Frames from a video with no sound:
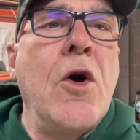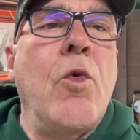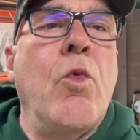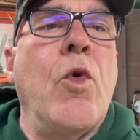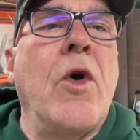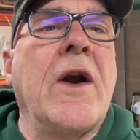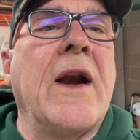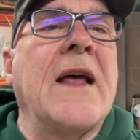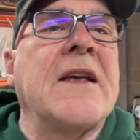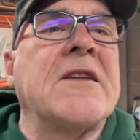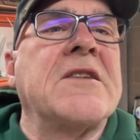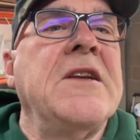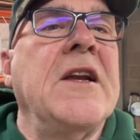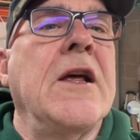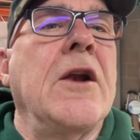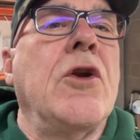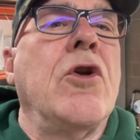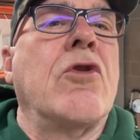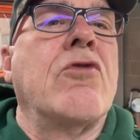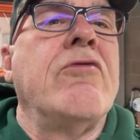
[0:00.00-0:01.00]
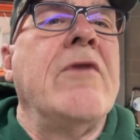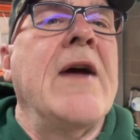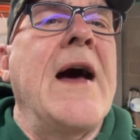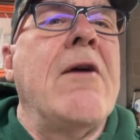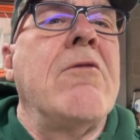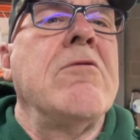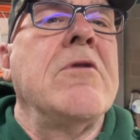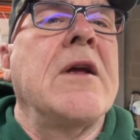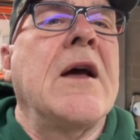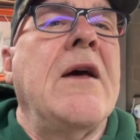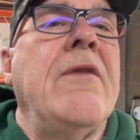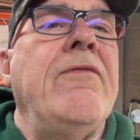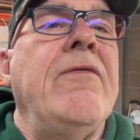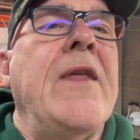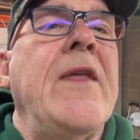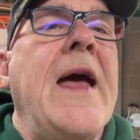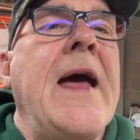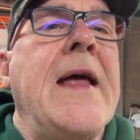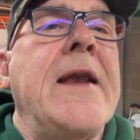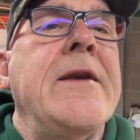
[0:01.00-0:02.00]
one last little look round and
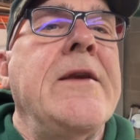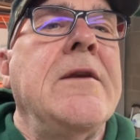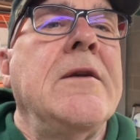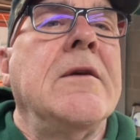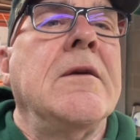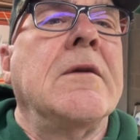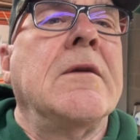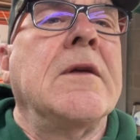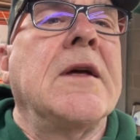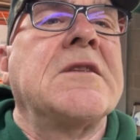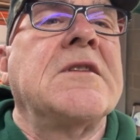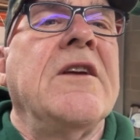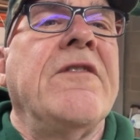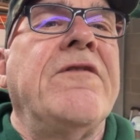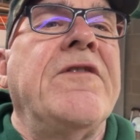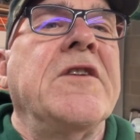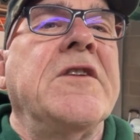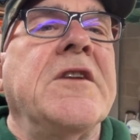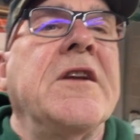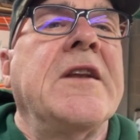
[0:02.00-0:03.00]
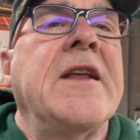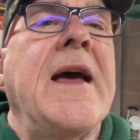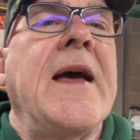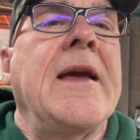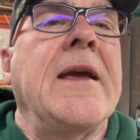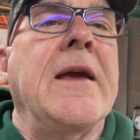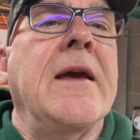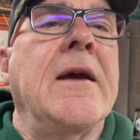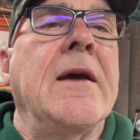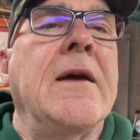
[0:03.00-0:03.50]
then that's it for today.